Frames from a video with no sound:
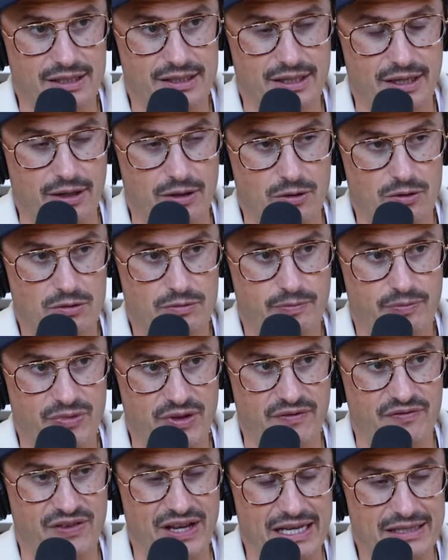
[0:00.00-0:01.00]
until
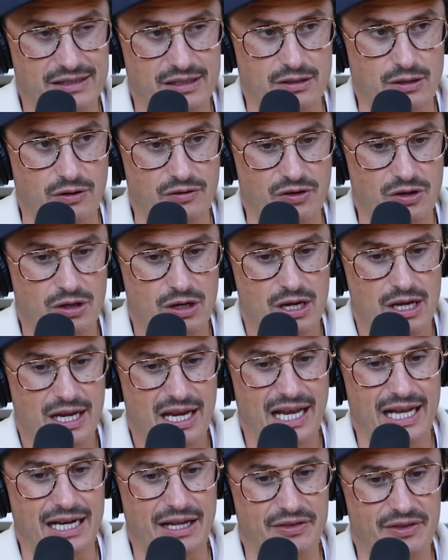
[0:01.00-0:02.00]
the fast is over.
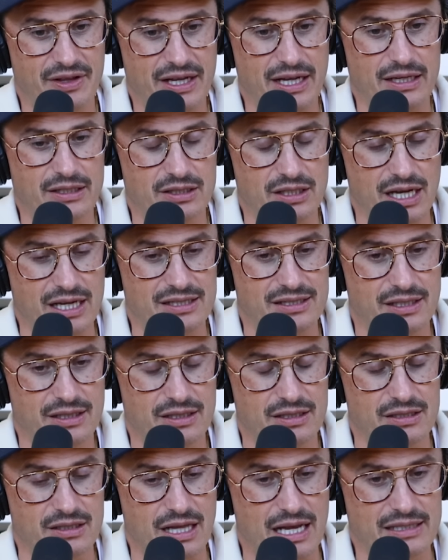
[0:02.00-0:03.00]
And I think I, t- I said
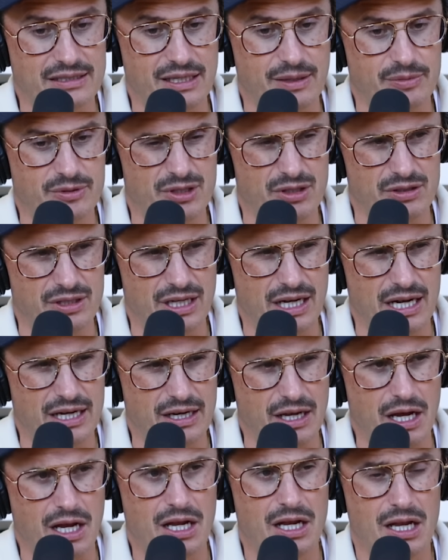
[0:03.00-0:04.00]
this last episode, did I
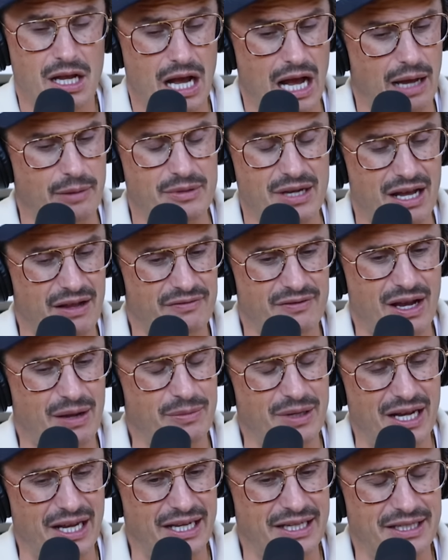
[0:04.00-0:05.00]
not? I'm not.
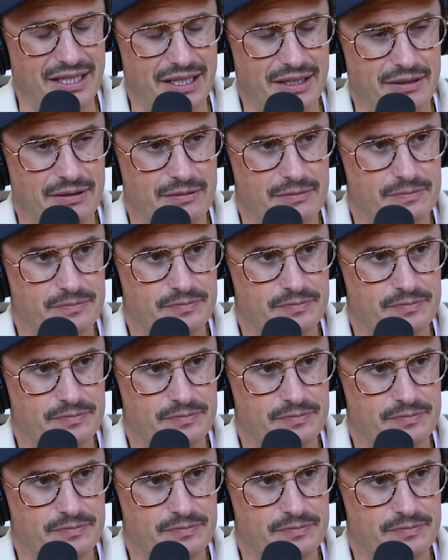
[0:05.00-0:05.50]
I'm not ending.